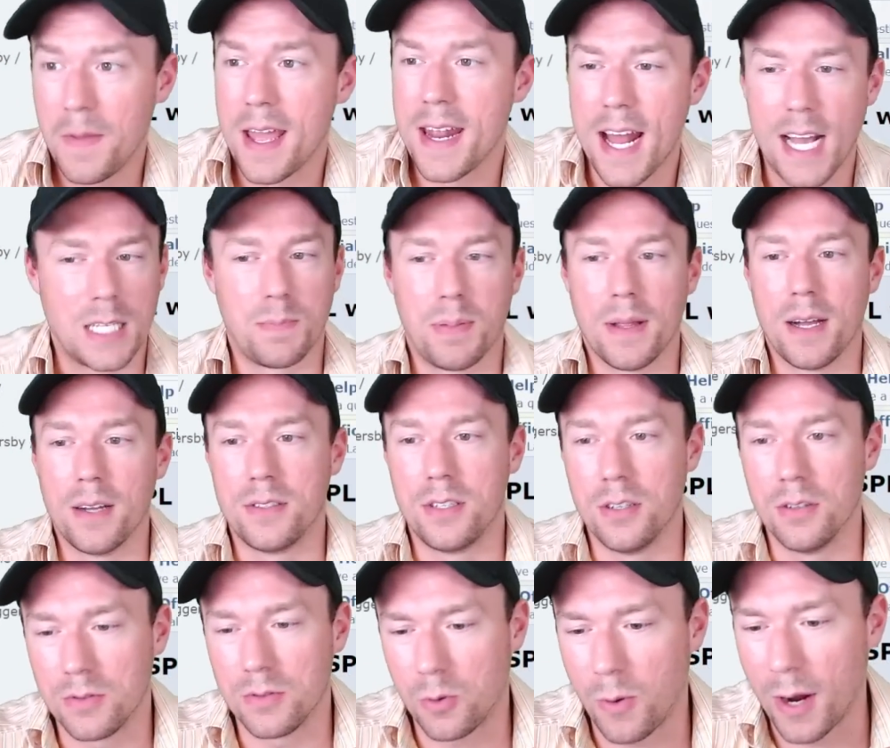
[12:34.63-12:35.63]
And X Cloud
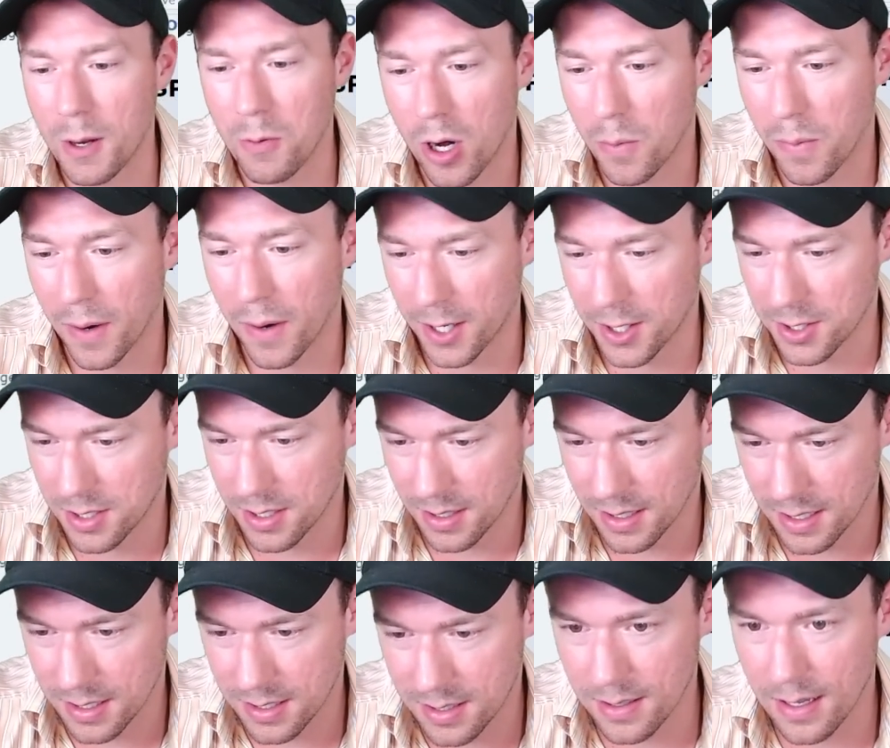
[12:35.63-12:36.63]
too. Great wall breakers
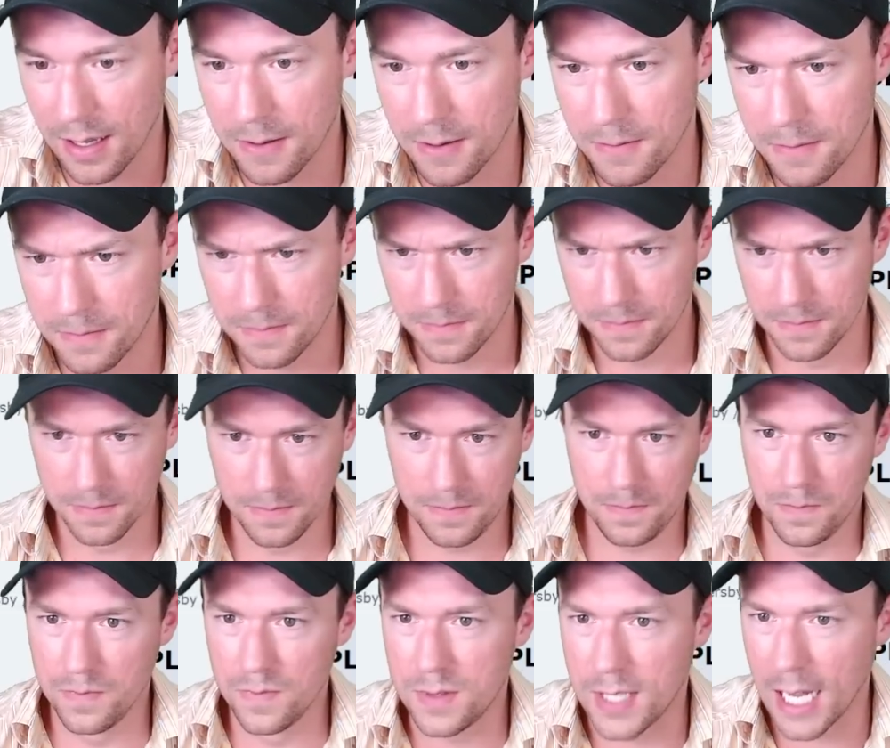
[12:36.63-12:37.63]
in this
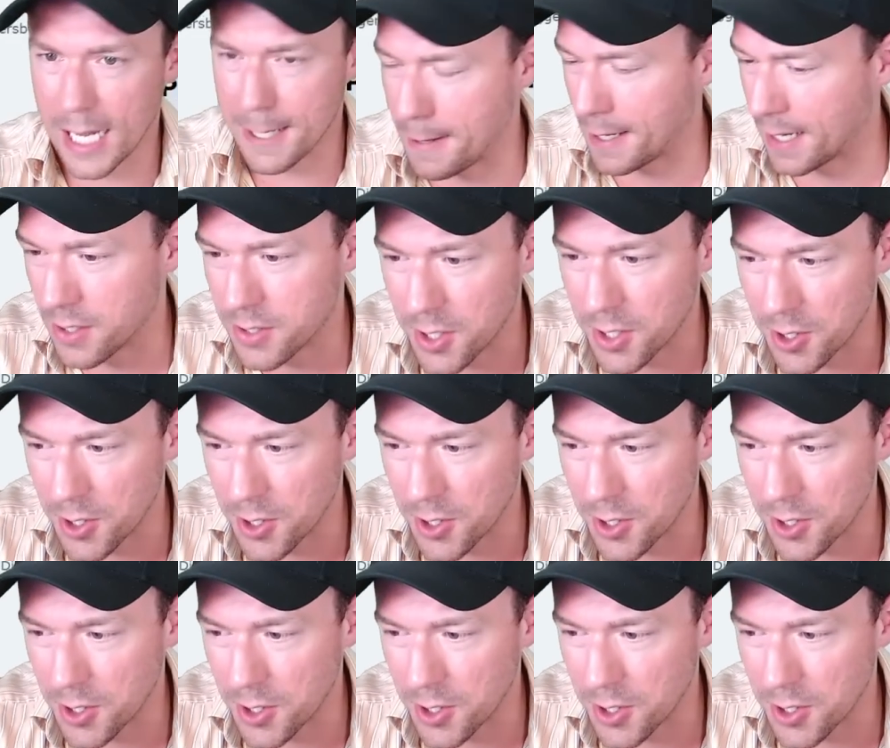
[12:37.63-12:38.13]
typing,